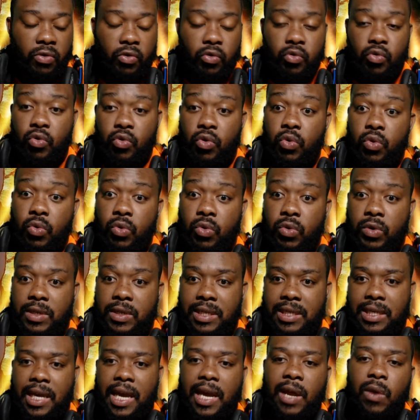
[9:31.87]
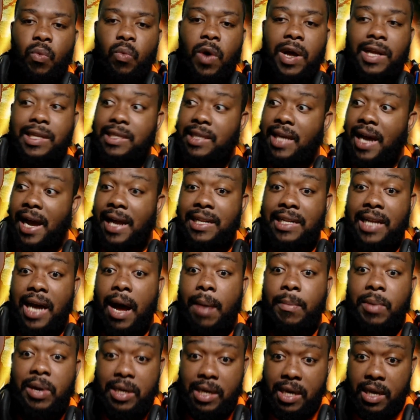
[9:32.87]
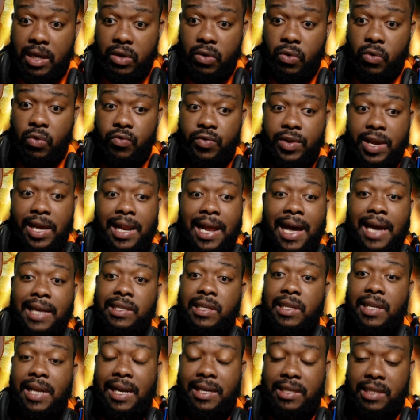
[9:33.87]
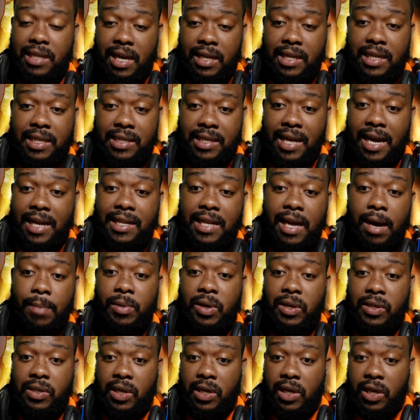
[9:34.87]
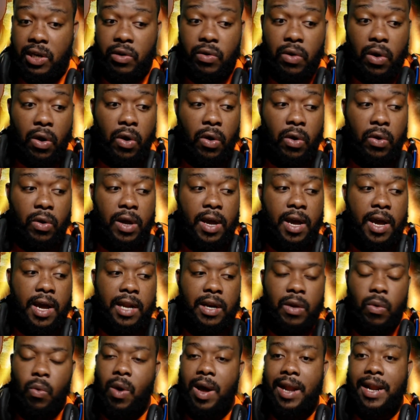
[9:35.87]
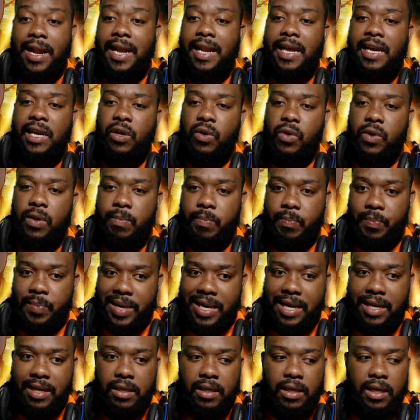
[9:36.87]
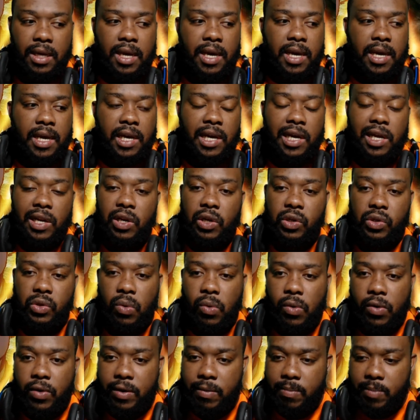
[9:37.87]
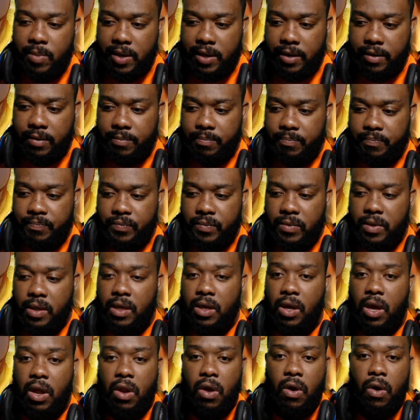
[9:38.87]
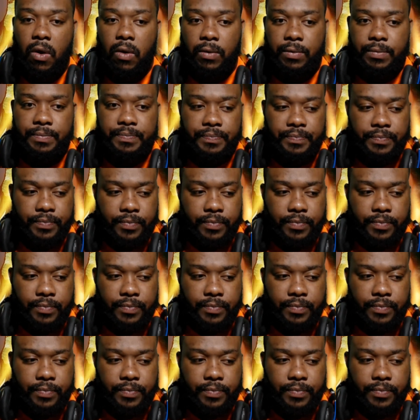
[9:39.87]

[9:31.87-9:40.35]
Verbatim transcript: through seeing what Saitama can do, realizing that Saitama is a hero, the one that he couldn't beat in the tournament, you know,